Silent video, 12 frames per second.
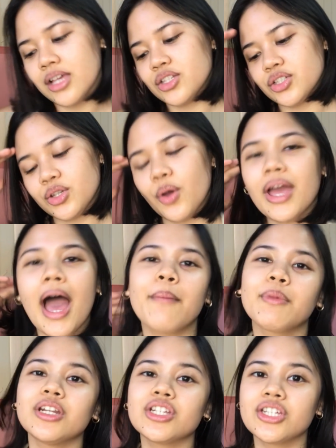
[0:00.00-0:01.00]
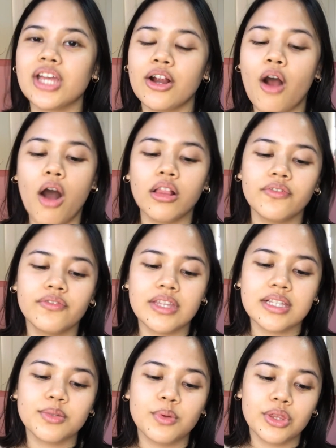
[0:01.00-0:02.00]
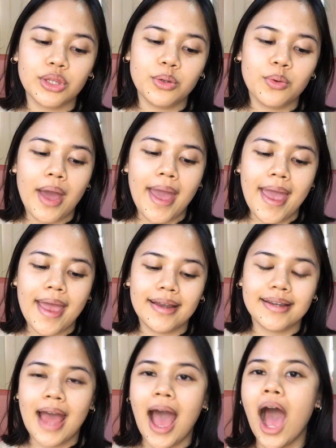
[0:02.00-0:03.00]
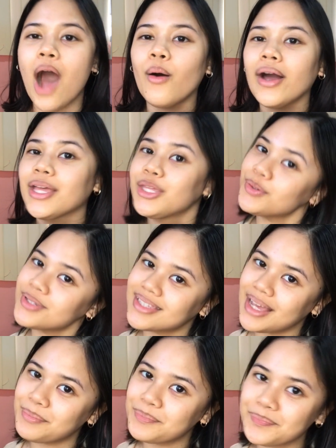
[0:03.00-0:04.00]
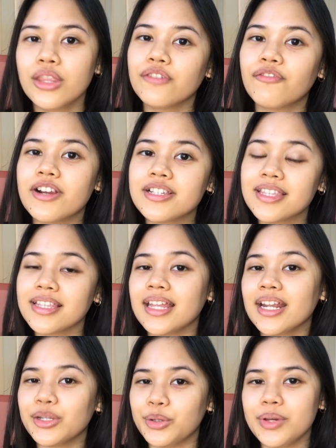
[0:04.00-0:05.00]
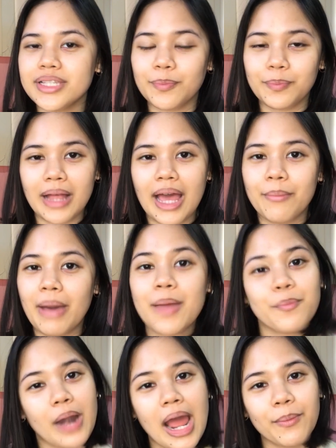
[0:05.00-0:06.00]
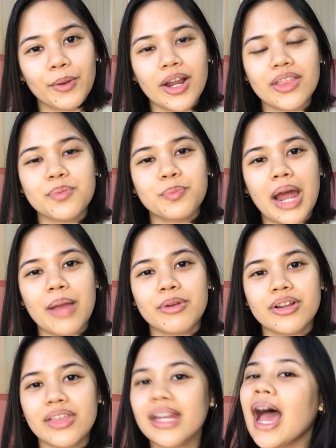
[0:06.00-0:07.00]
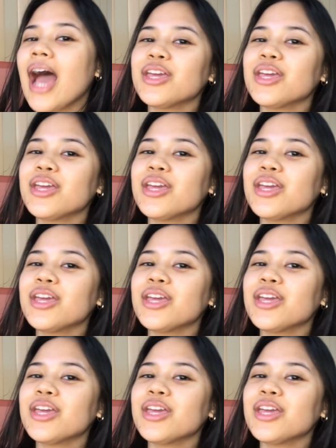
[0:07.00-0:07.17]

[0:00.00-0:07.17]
So yeah, I'm gonna share all of this with you and how I use them. The first thing that I do is apply my primer, and the primer that I